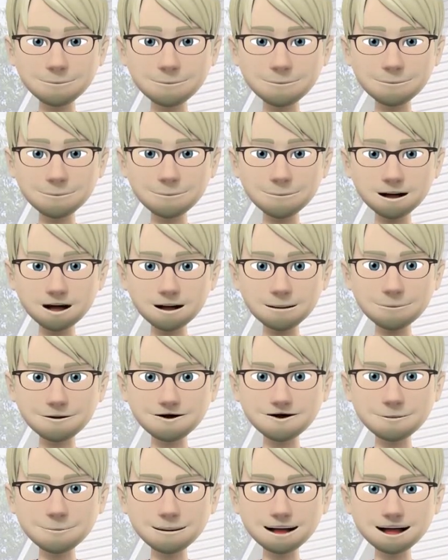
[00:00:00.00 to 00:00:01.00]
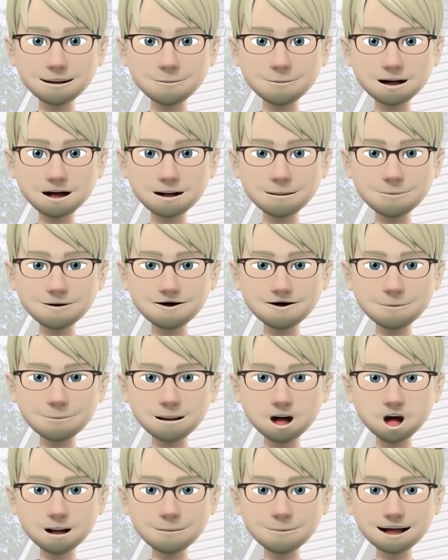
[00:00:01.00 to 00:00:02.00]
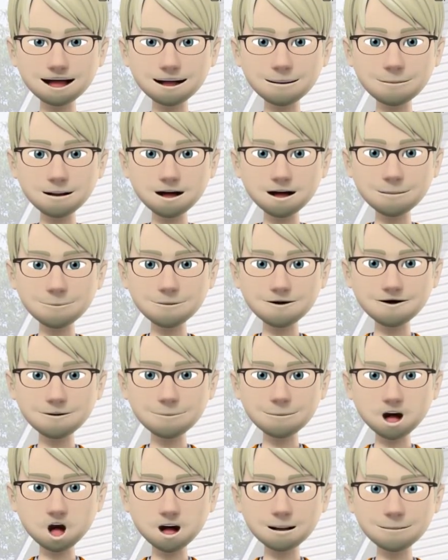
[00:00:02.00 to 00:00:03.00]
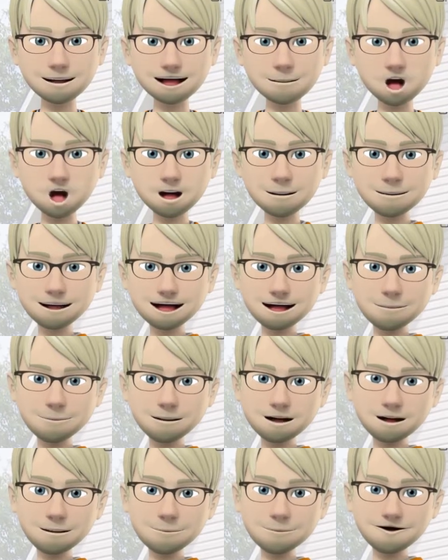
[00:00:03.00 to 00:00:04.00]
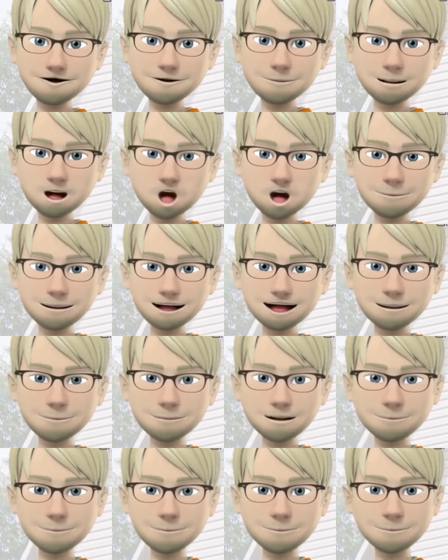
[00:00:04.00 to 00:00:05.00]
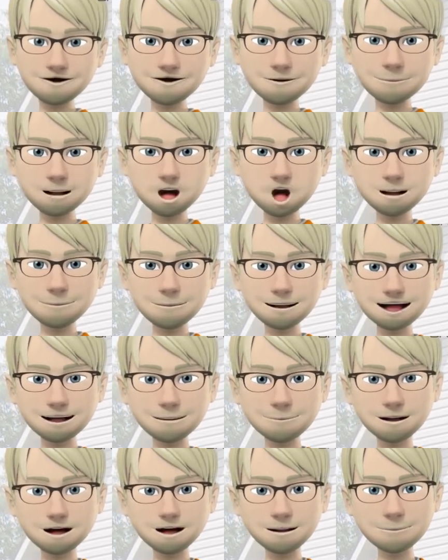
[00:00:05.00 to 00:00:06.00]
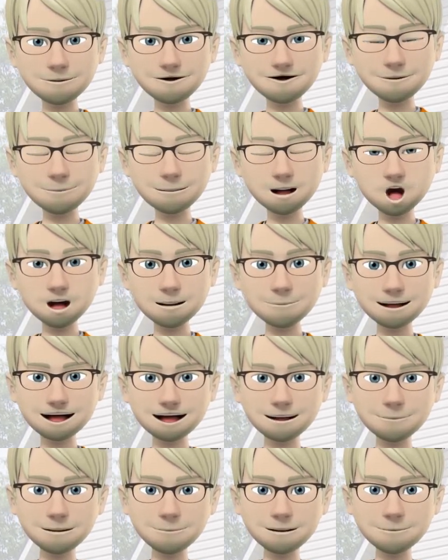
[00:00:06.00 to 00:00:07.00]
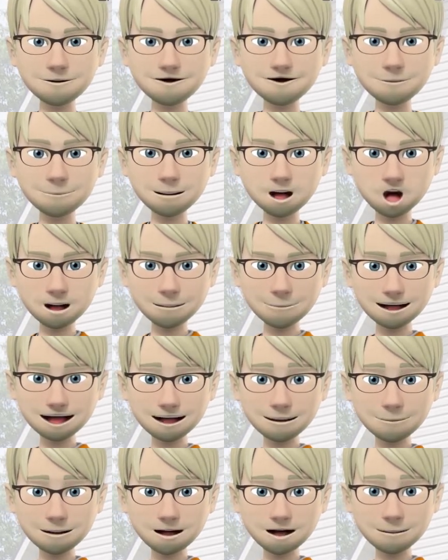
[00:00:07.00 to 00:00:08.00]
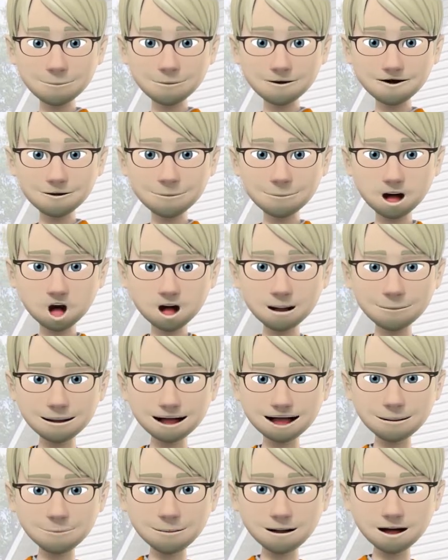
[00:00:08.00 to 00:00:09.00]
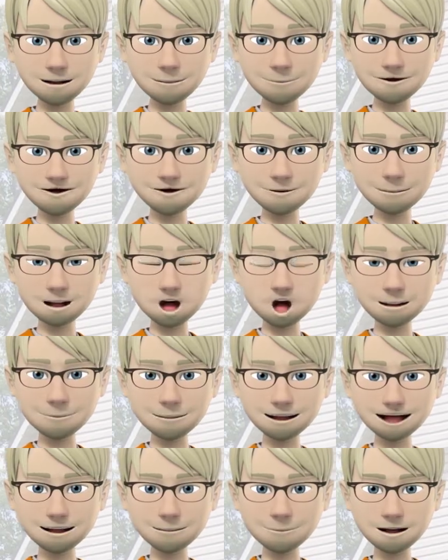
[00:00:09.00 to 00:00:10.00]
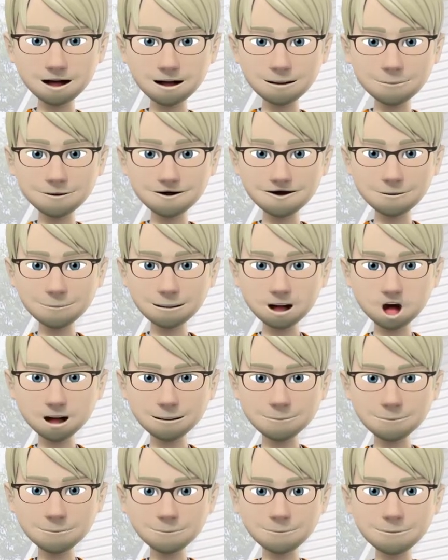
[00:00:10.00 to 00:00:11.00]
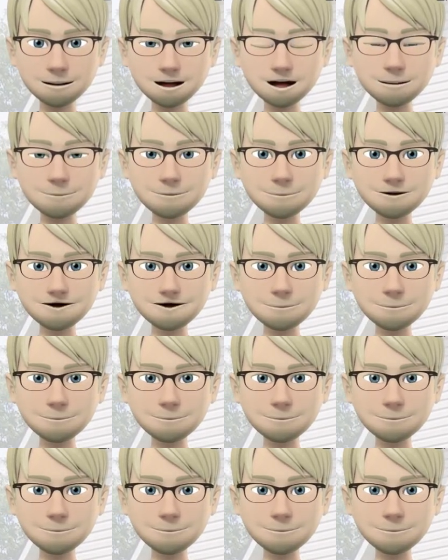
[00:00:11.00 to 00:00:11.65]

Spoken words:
The most common will be that the customer's needs are either sporadic or interrupted, so we will opt for a portable generator with a 3000 RPM revolutions per minute engine.